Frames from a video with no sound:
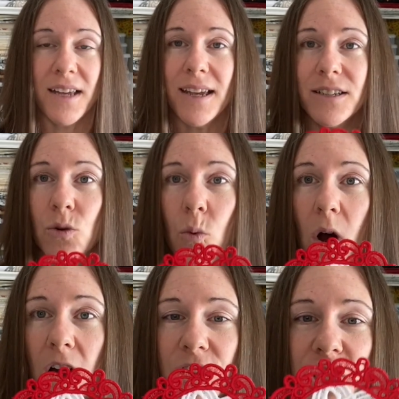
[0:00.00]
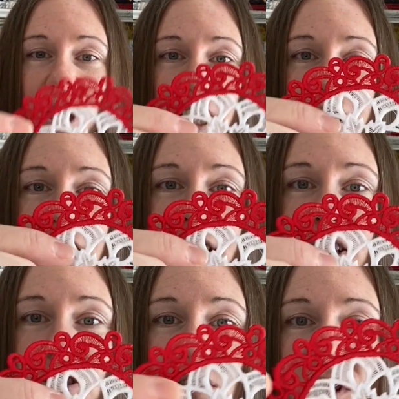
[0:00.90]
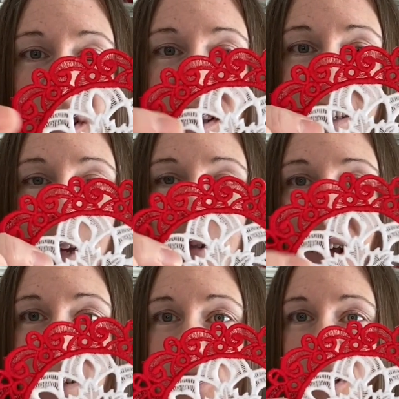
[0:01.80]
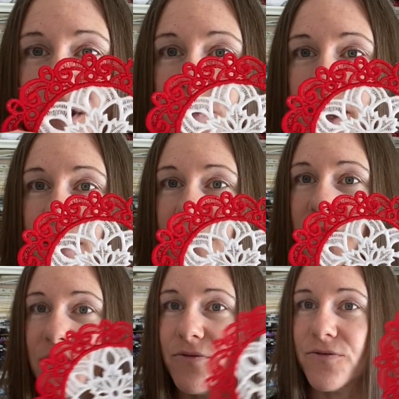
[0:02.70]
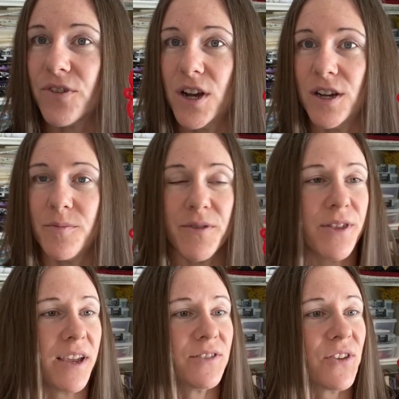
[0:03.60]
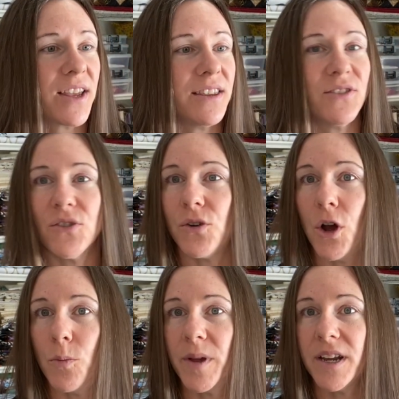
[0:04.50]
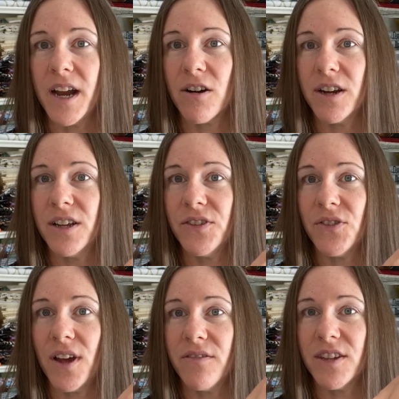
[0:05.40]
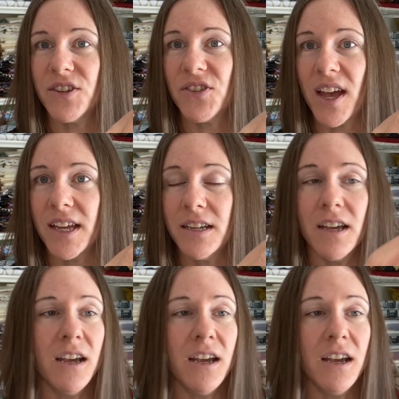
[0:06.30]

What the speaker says: like to wash until the stabilizer disappears from things like these little open areas of the design.